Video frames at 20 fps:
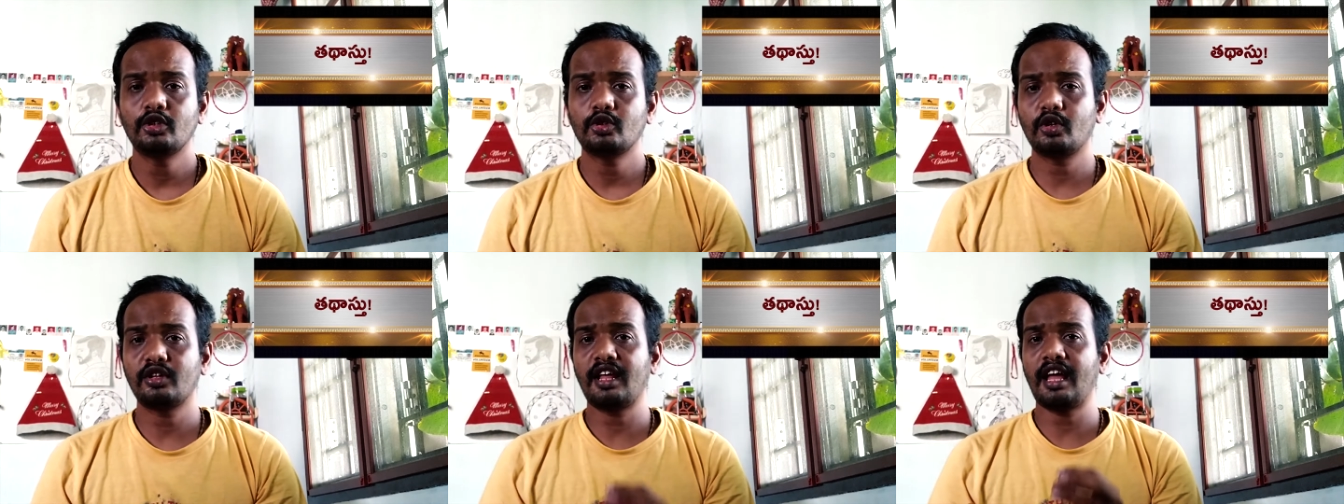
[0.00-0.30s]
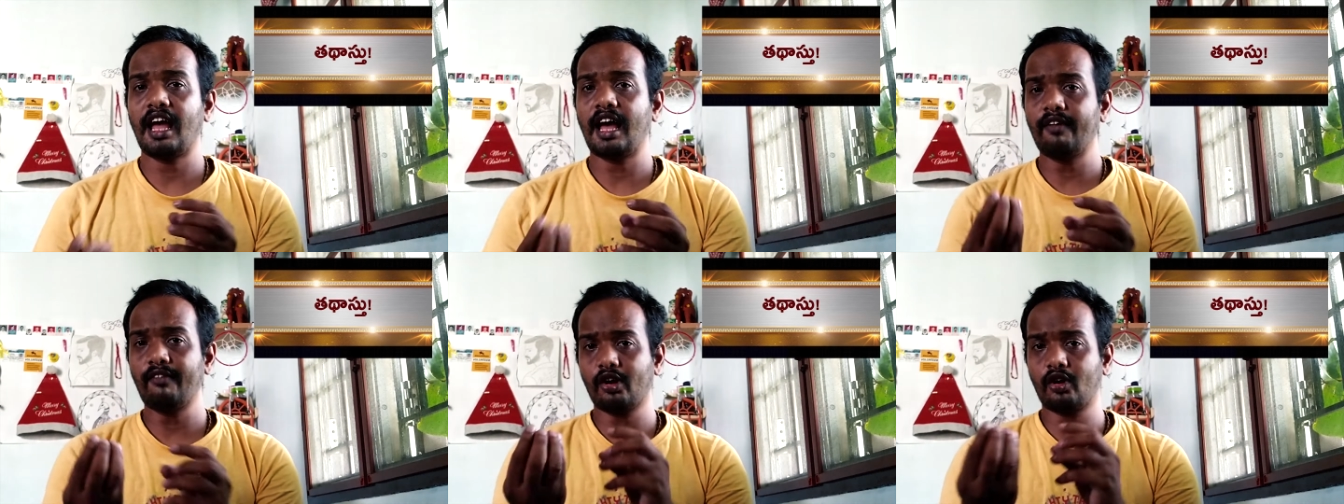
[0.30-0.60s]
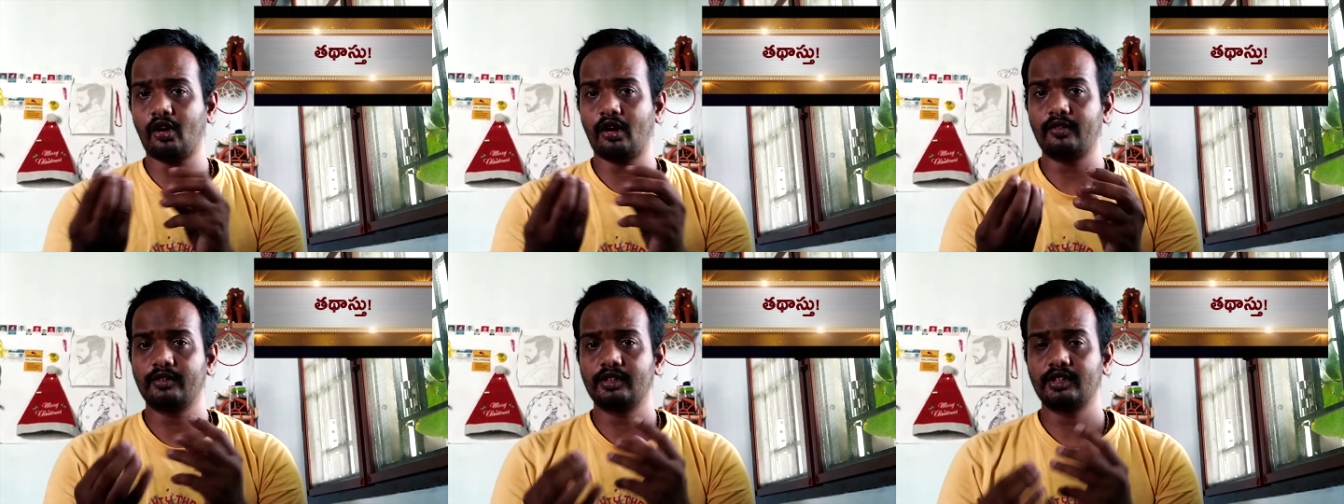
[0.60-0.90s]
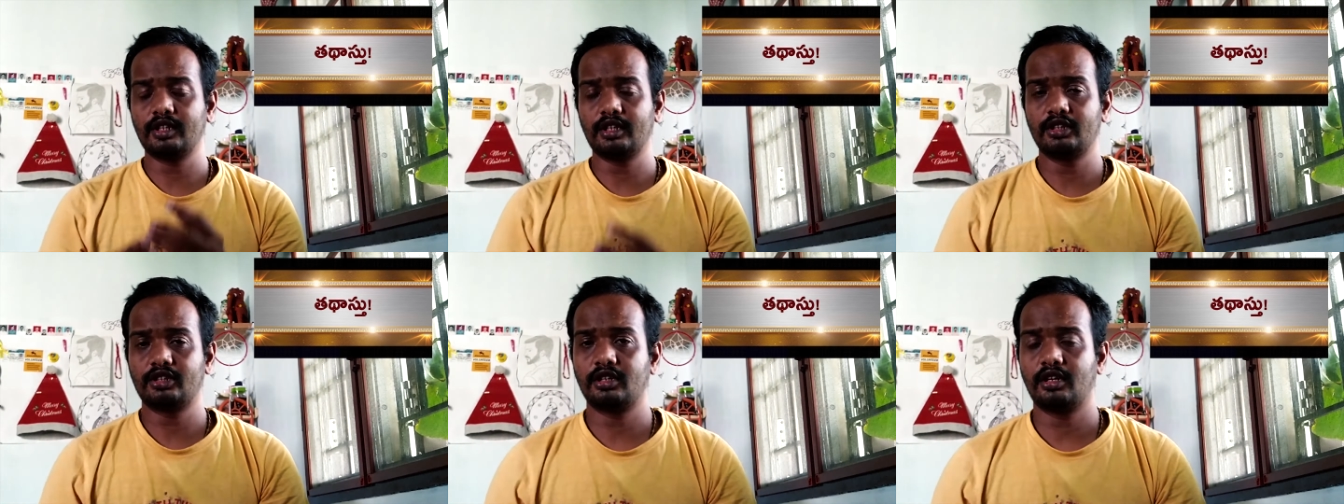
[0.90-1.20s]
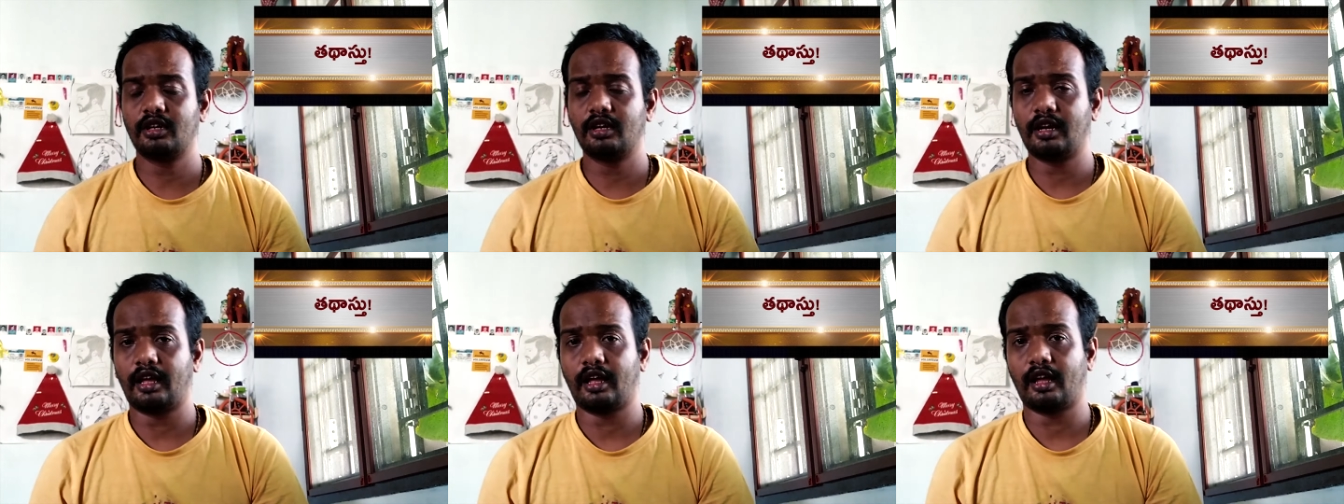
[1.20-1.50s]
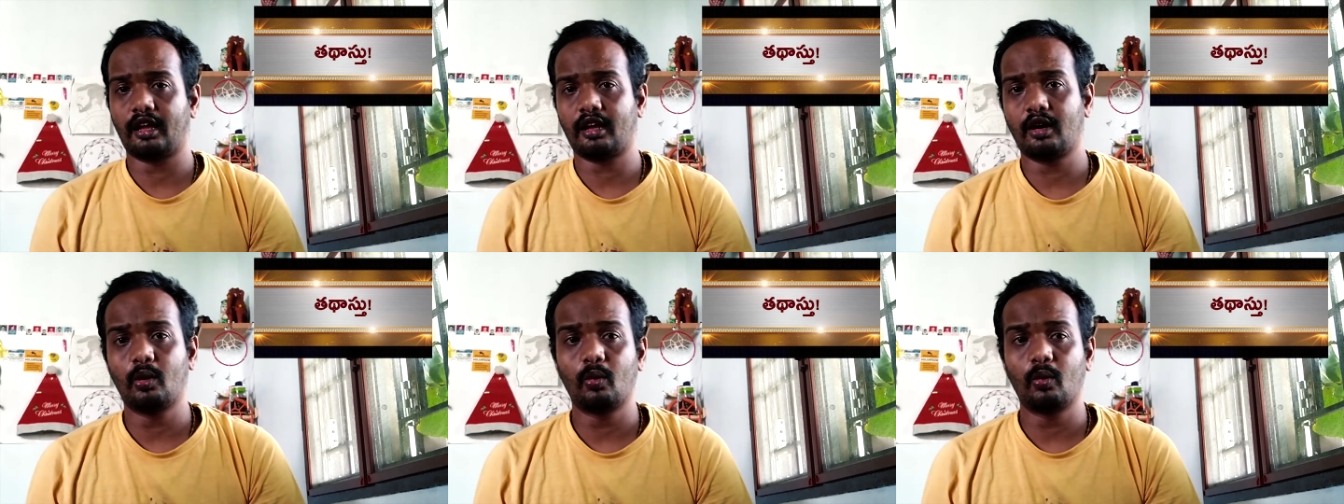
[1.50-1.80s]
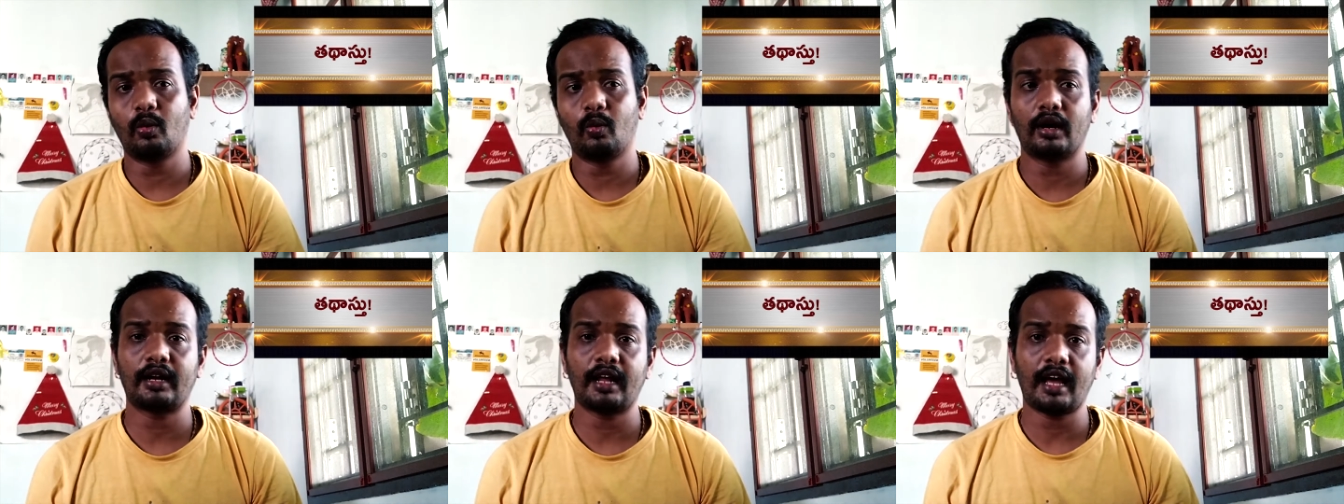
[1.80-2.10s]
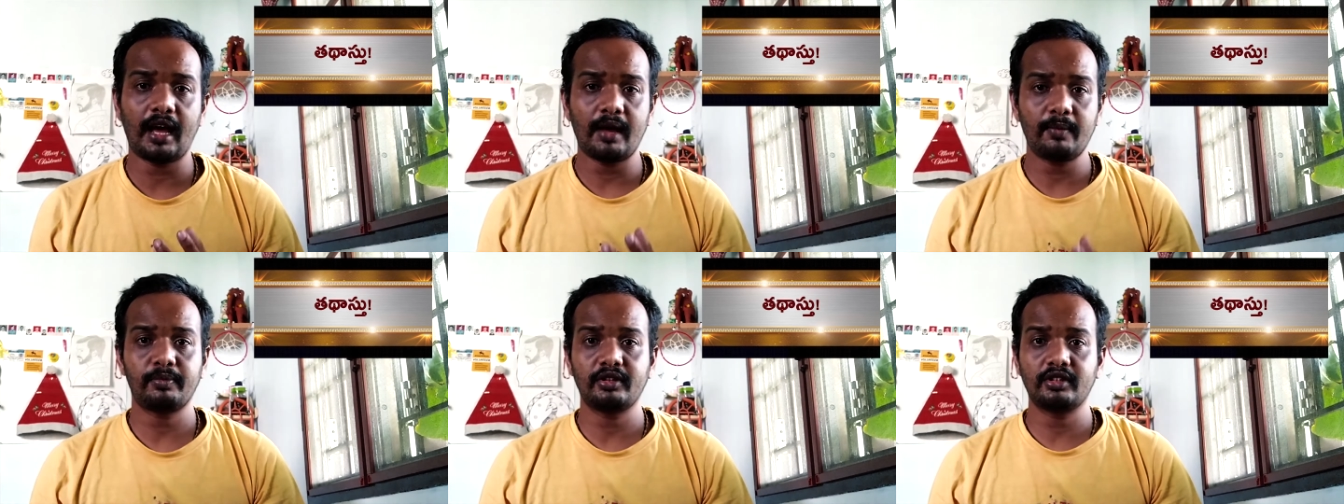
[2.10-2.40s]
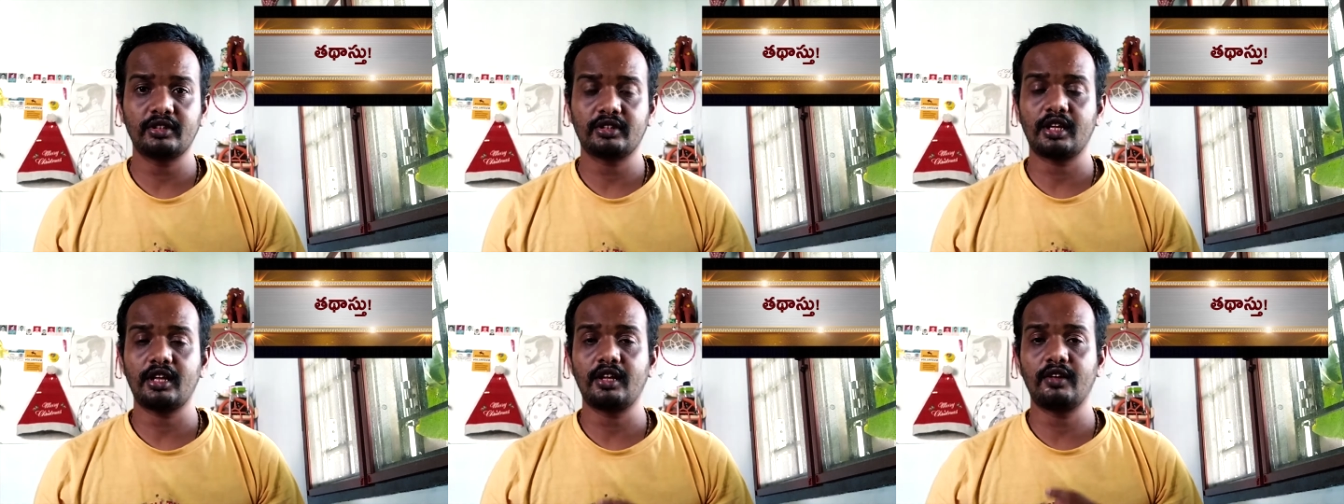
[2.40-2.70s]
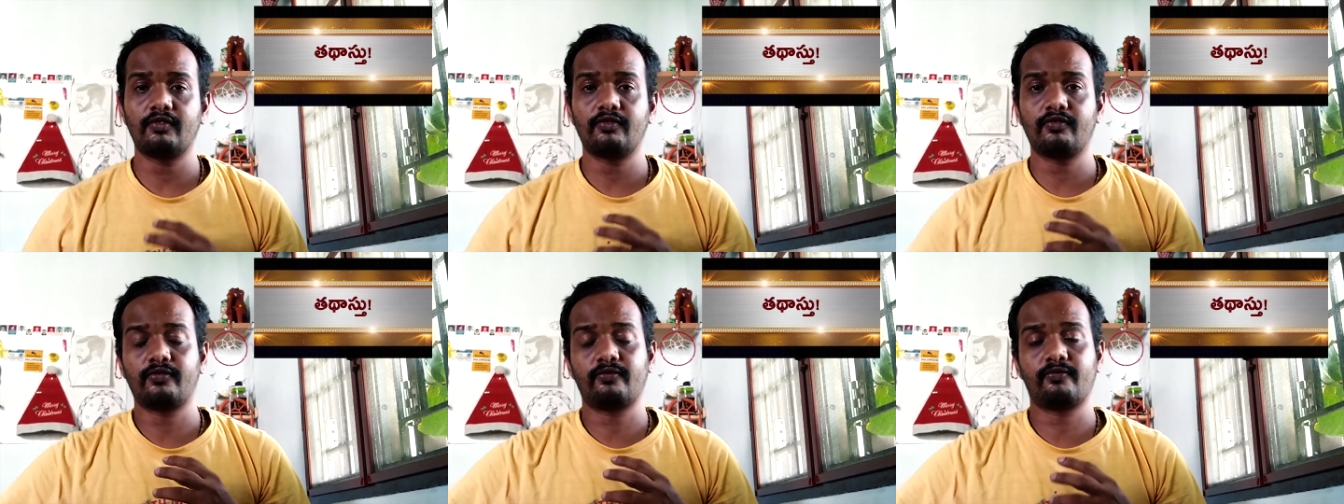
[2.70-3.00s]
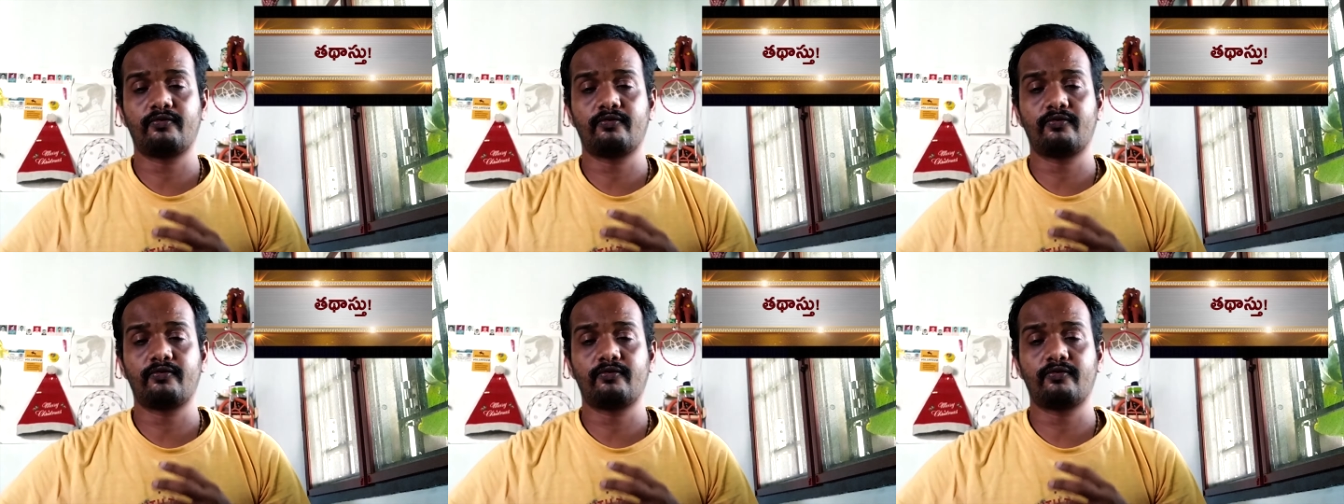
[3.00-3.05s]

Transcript: So they have a conversation like, what happens if